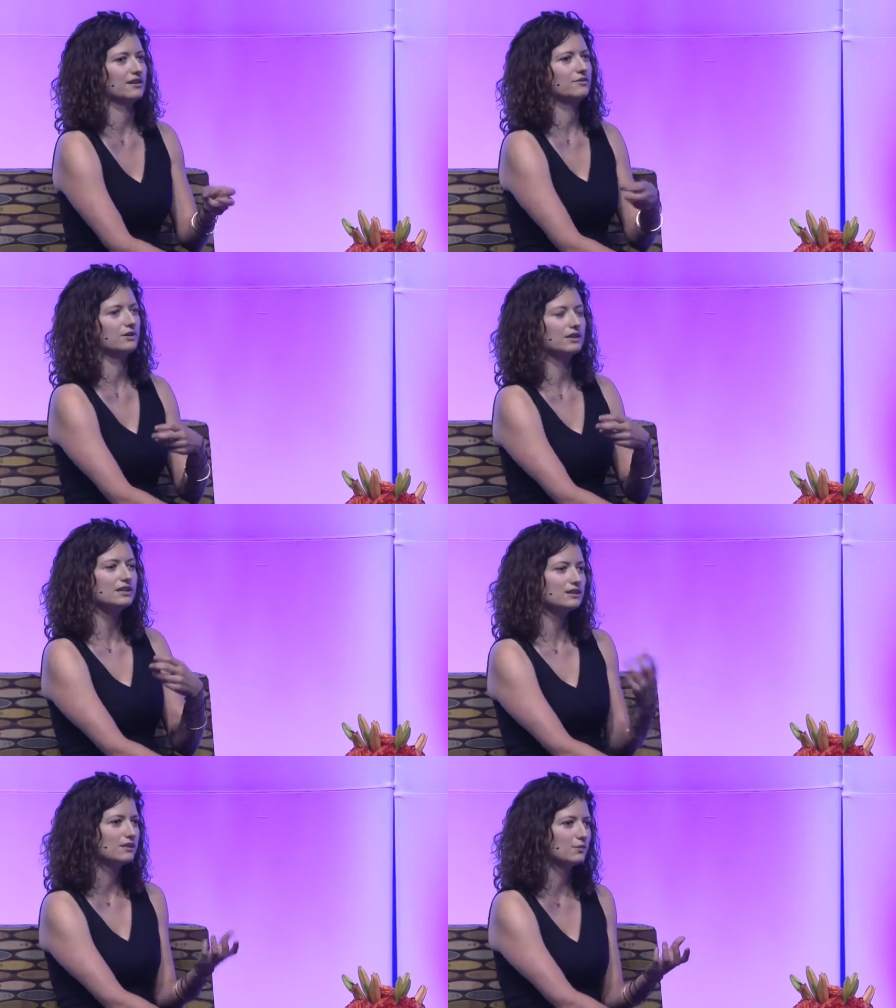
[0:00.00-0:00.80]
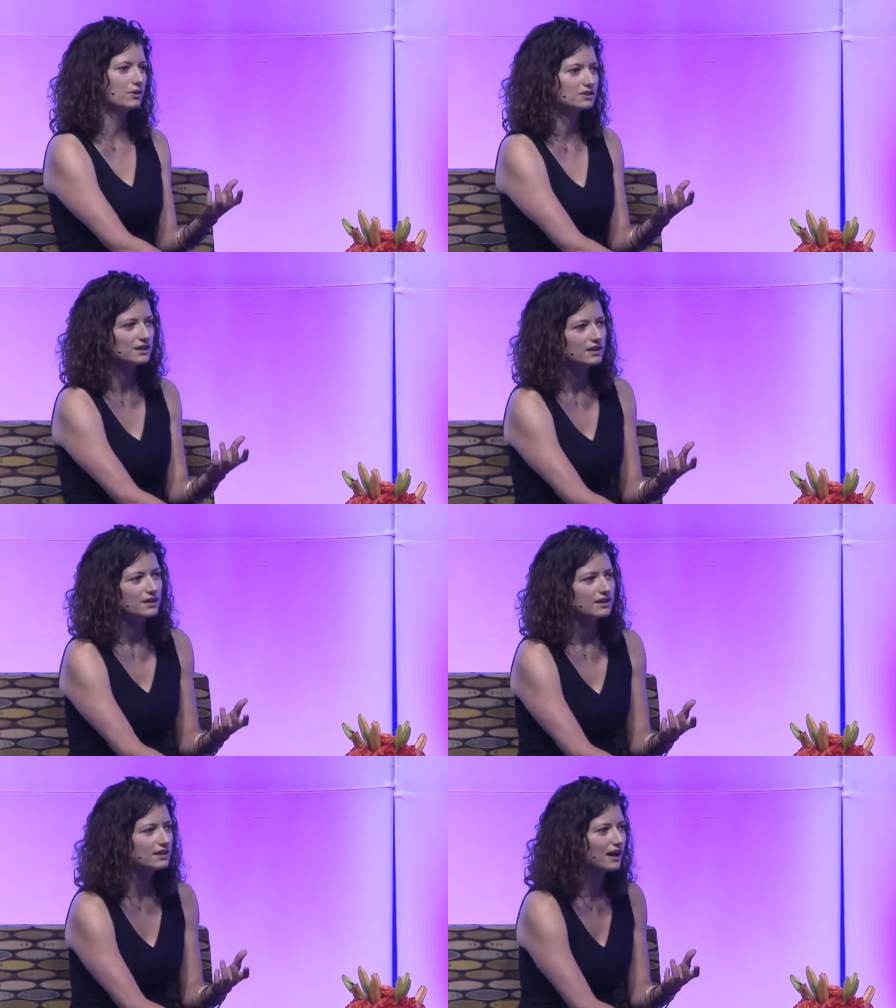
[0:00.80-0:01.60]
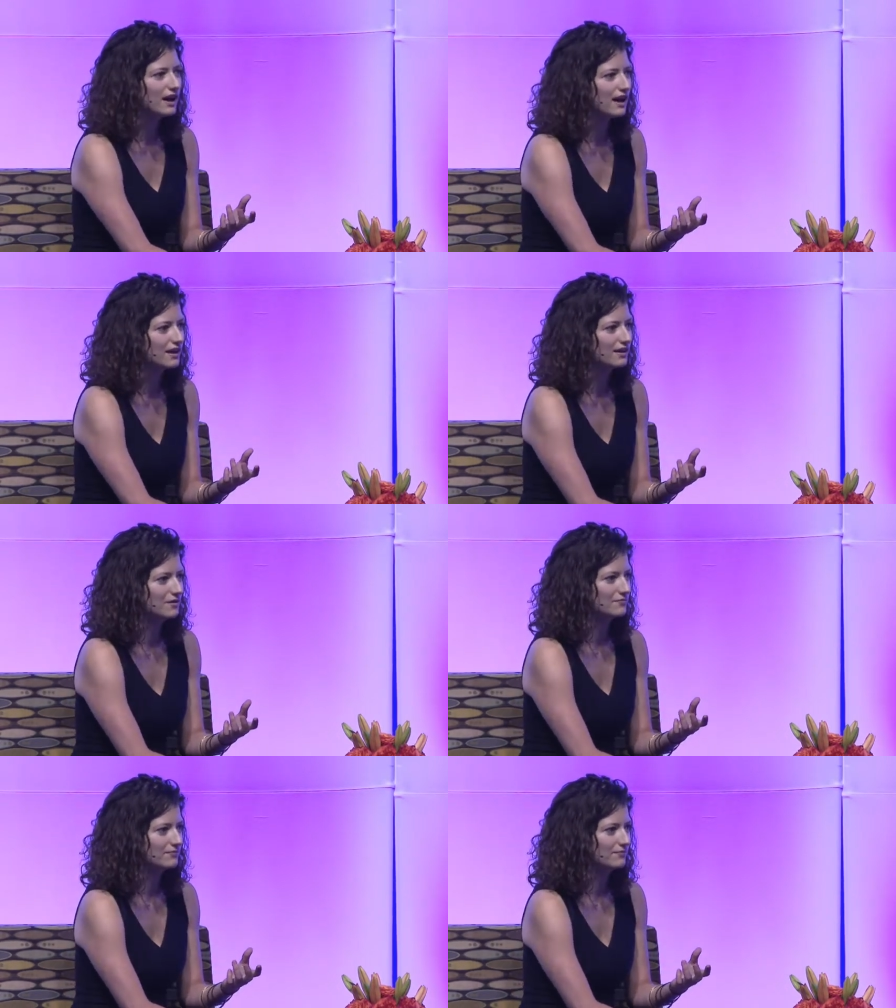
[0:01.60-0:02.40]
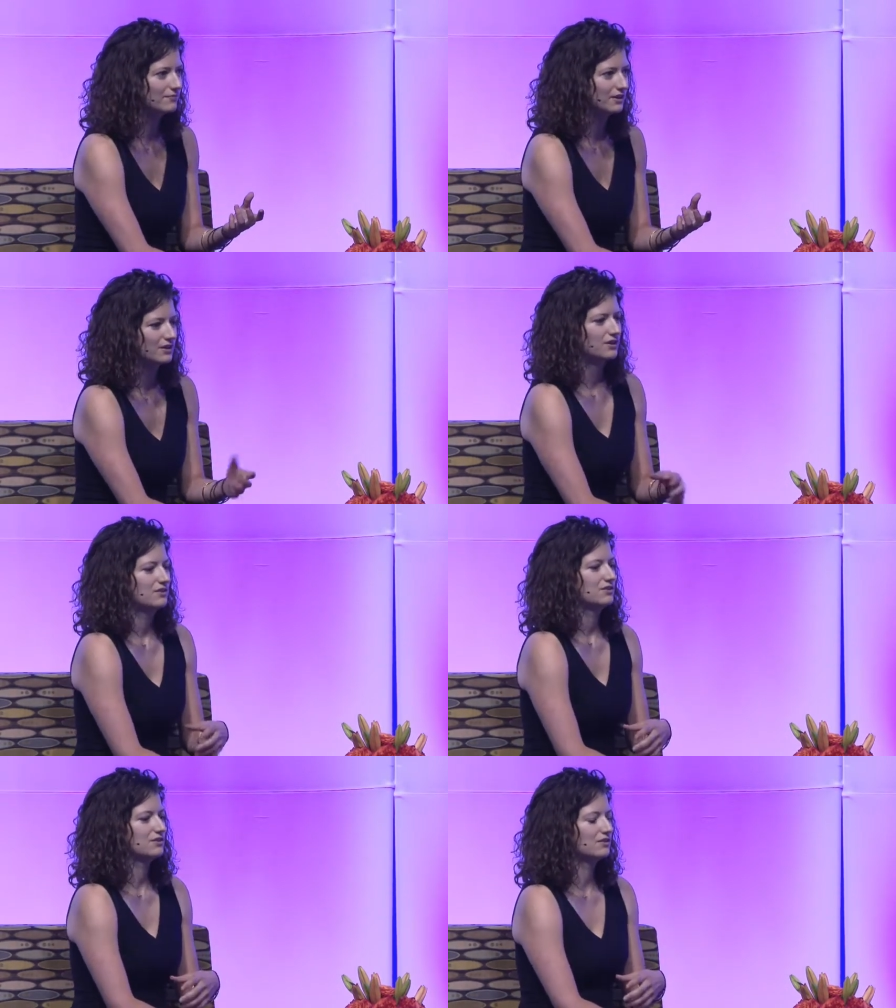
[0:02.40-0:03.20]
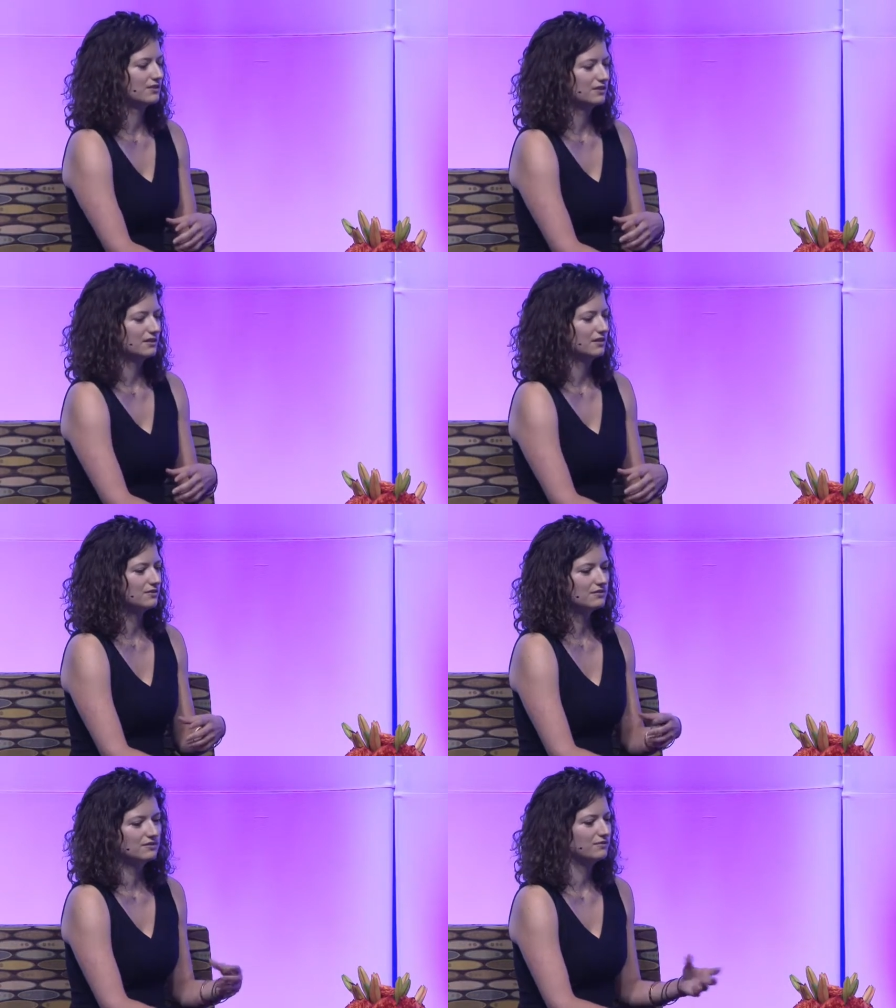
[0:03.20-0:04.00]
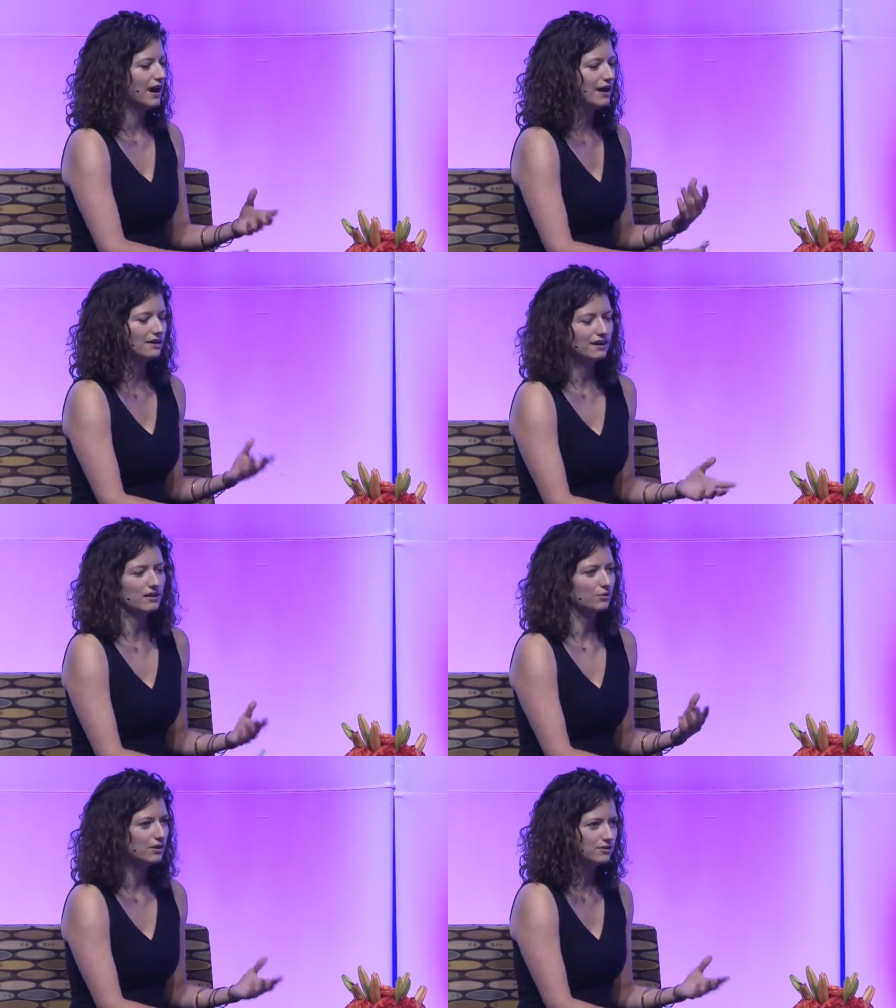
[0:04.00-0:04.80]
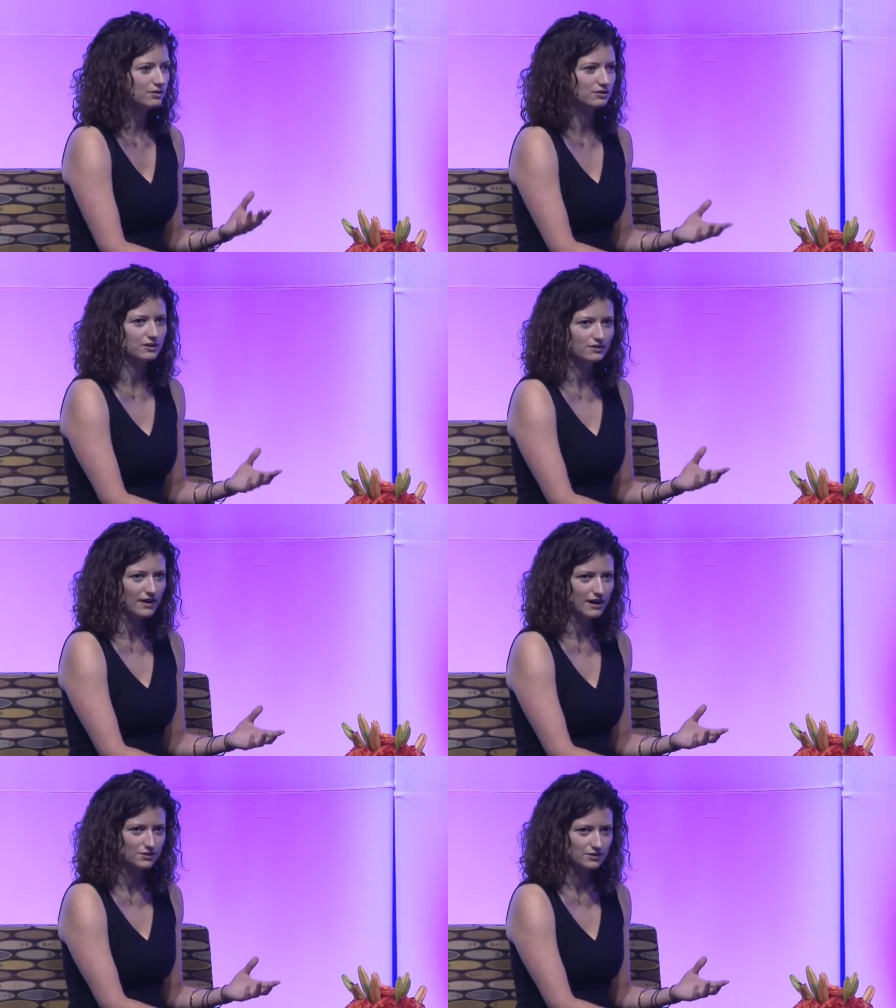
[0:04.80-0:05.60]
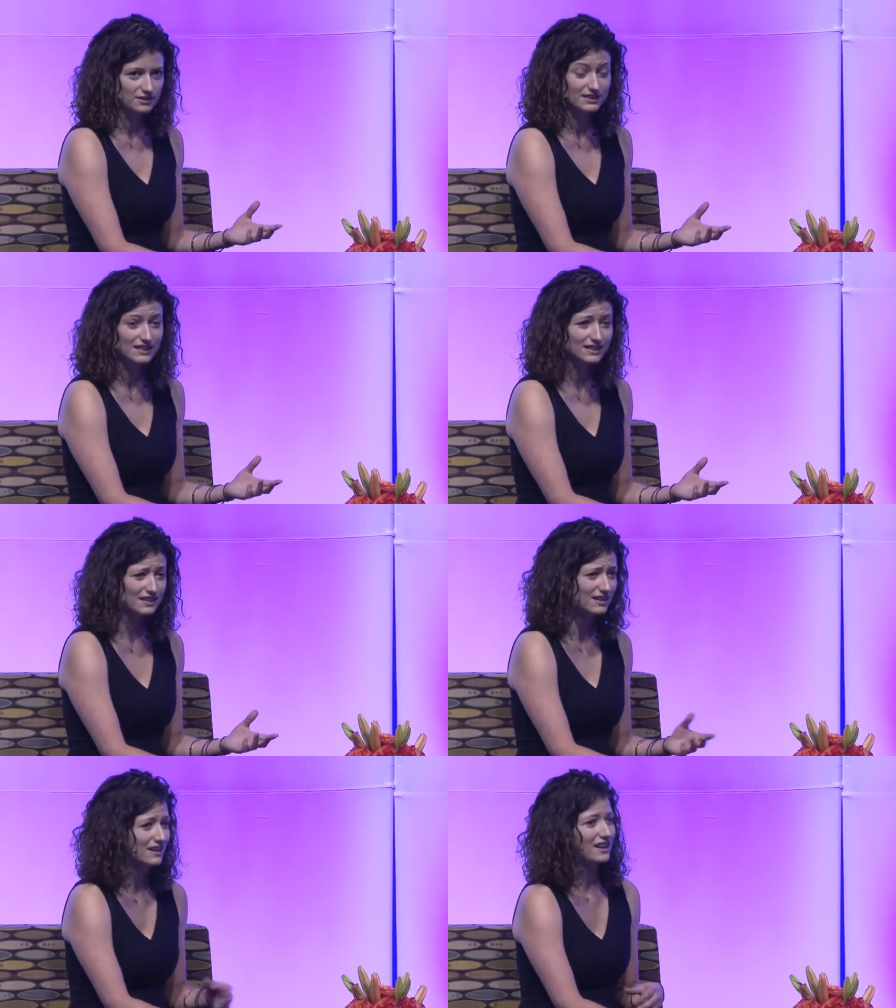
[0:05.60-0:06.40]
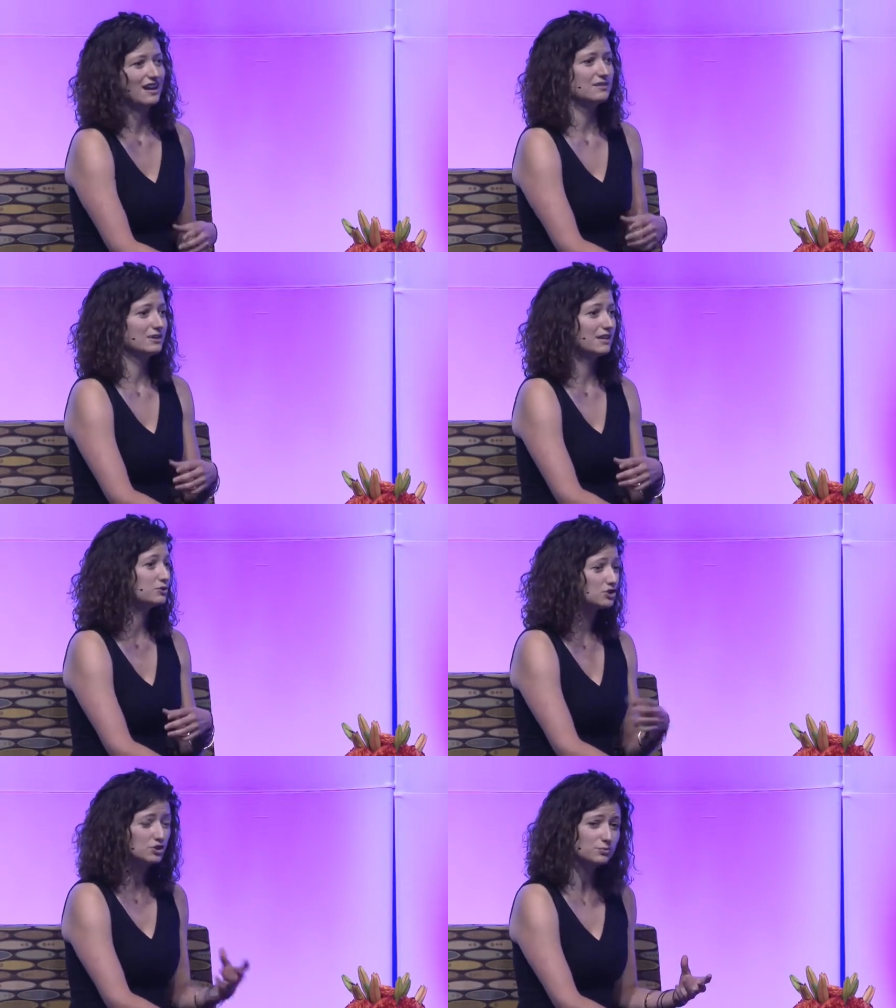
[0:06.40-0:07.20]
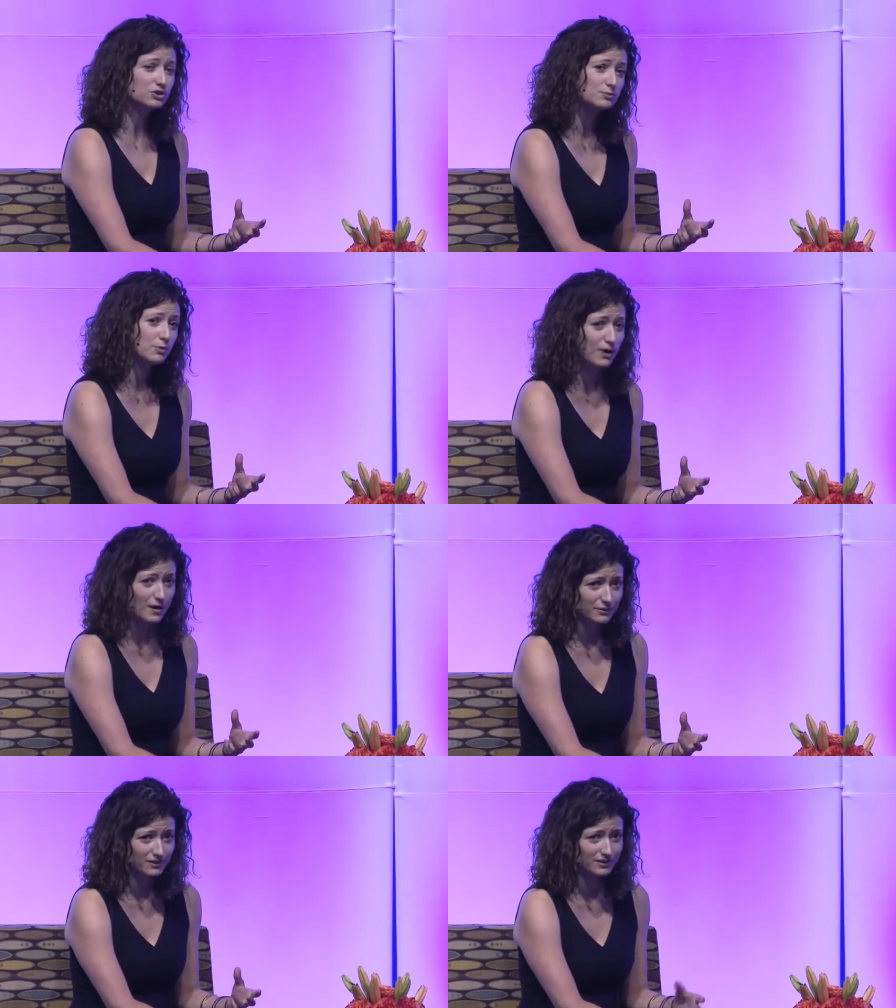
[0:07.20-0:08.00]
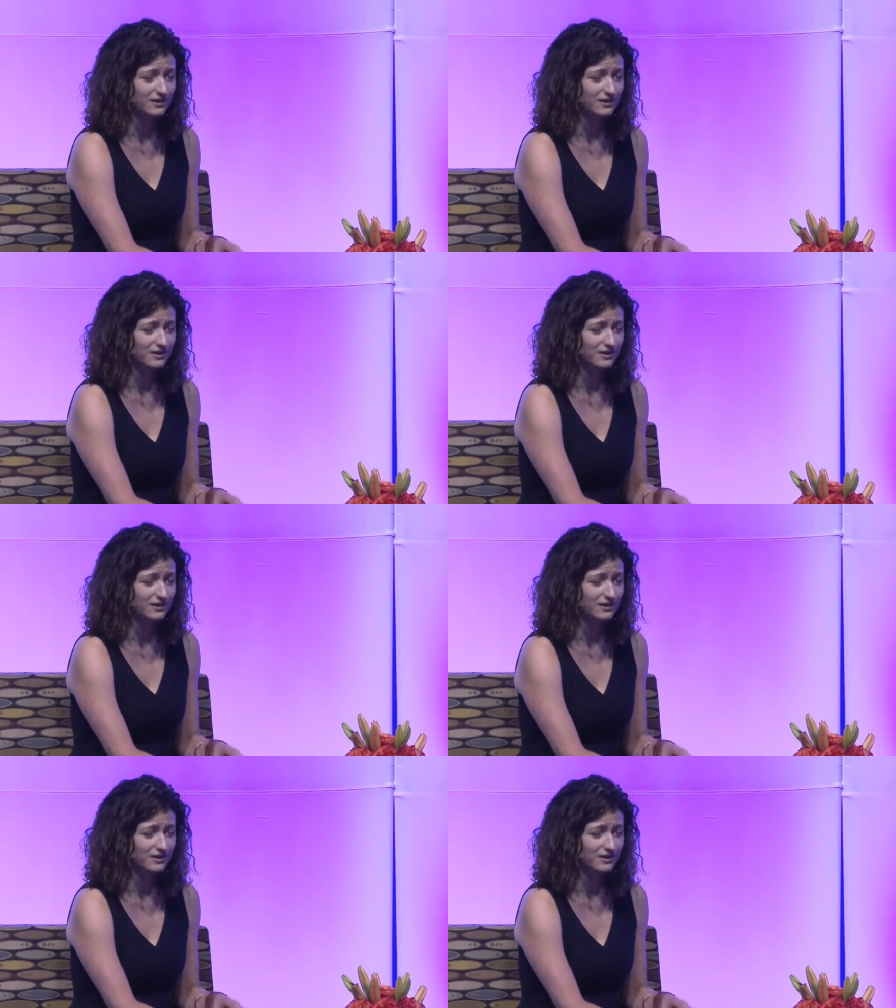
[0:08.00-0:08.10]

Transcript: And what he did was he had um, sort of a, a, Vine account where he would do little vines with his kid, and it became super, super popular.